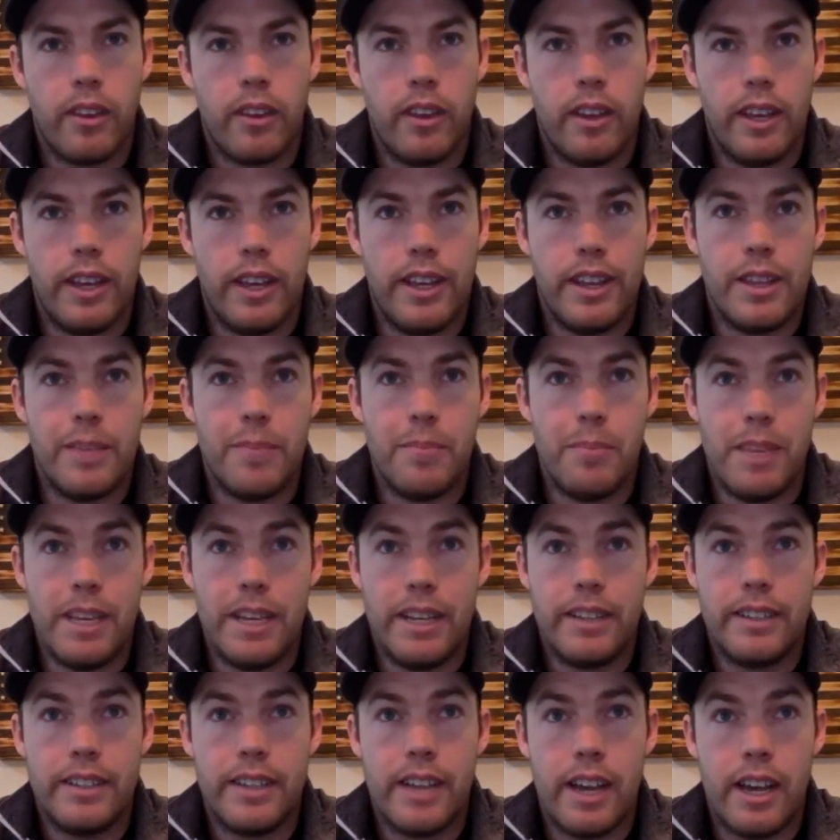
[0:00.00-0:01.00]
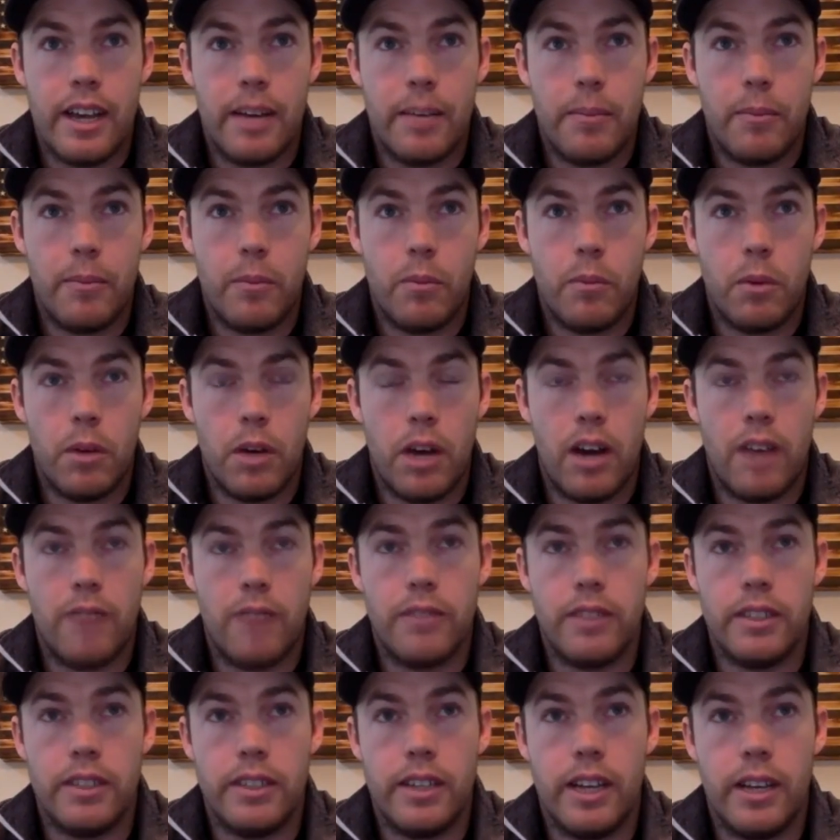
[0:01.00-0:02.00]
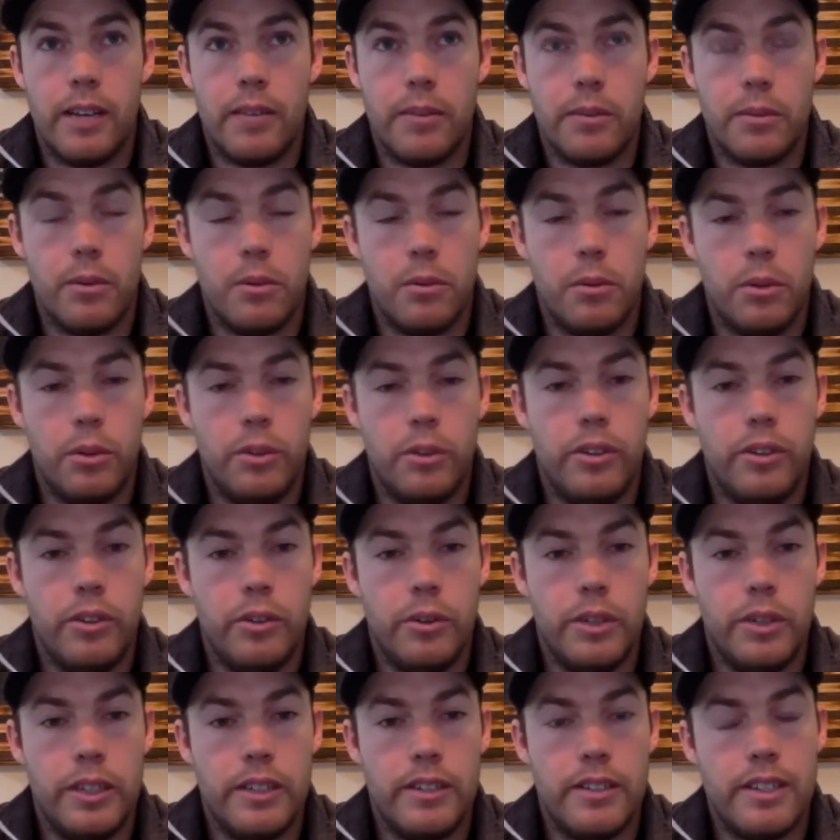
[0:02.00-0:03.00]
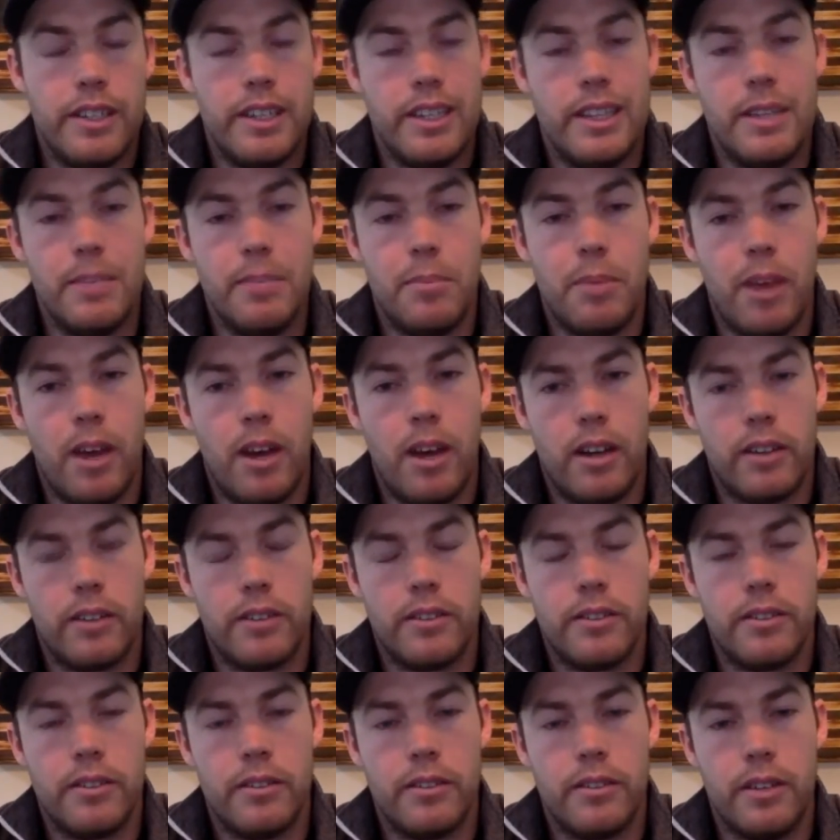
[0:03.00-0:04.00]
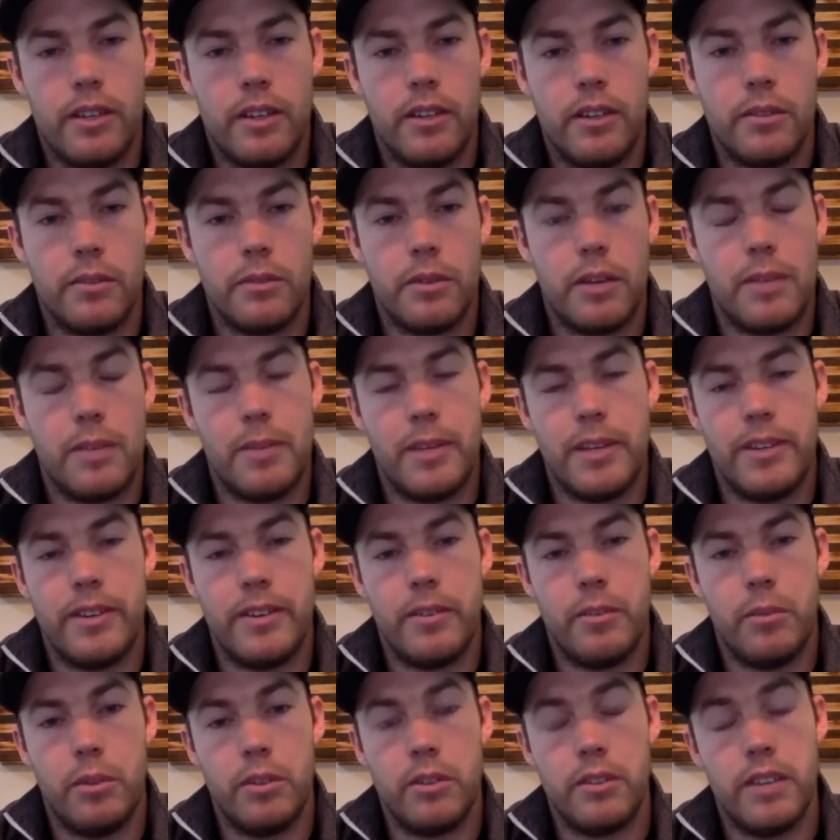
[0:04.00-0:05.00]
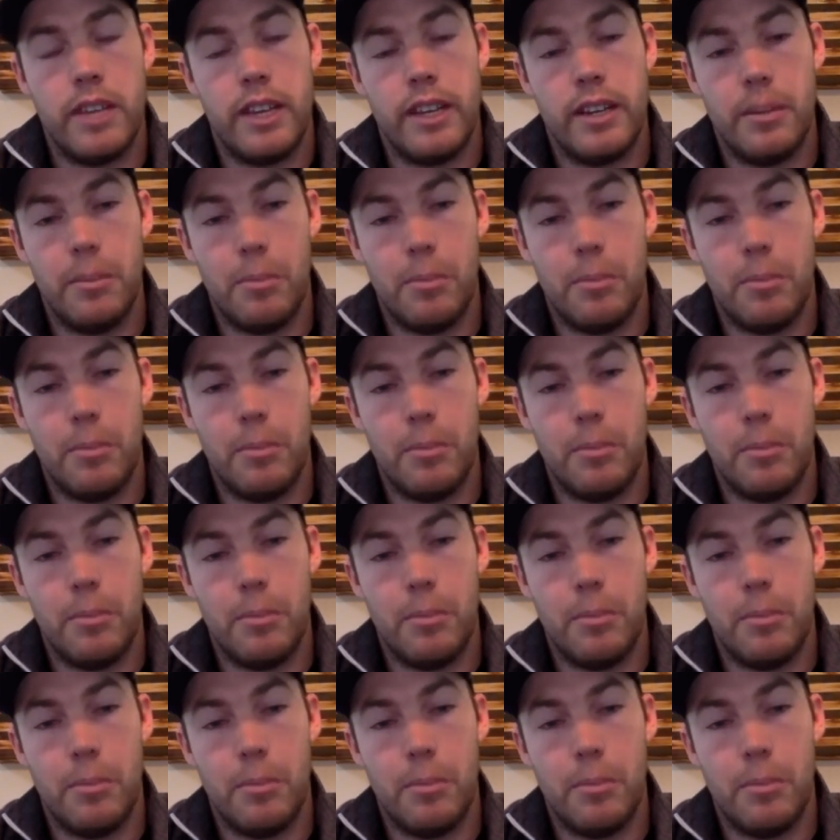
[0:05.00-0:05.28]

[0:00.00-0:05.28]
In the meantime, oftentimes what we'll do is in the box, as I mentioned, we'll send a